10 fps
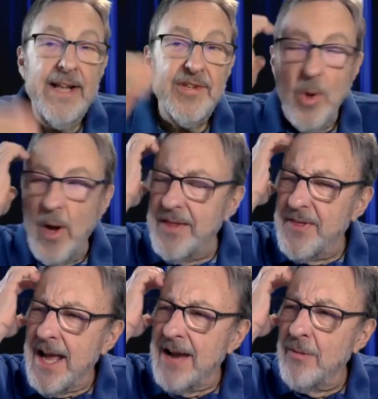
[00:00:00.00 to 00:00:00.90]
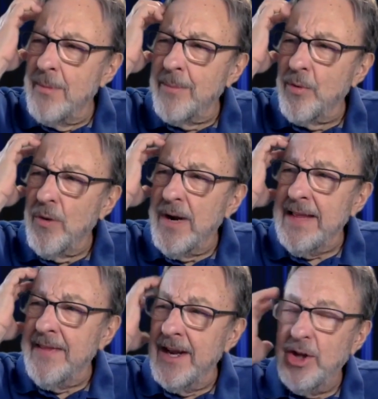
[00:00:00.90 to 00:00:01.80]
And so I think I remember
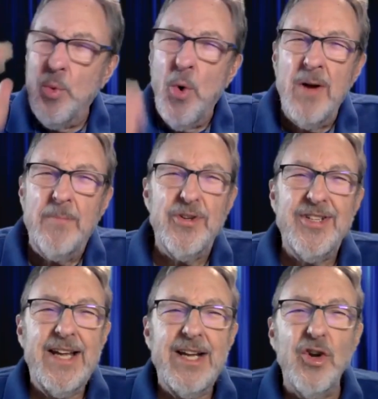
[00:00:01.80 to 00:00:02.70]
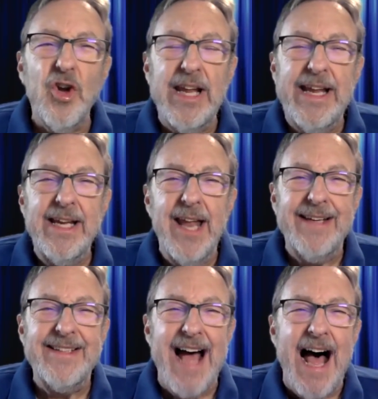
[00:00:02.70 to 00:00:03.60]
reading that you weren't particularly
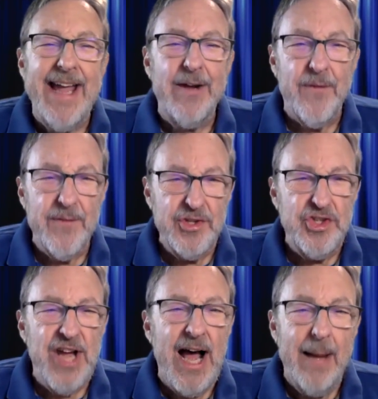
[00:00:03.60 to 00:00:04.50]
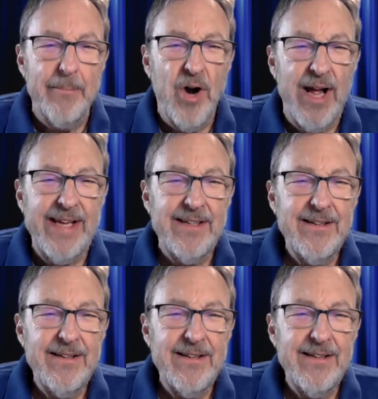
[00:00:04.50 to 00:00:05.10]
like dying for this job, right?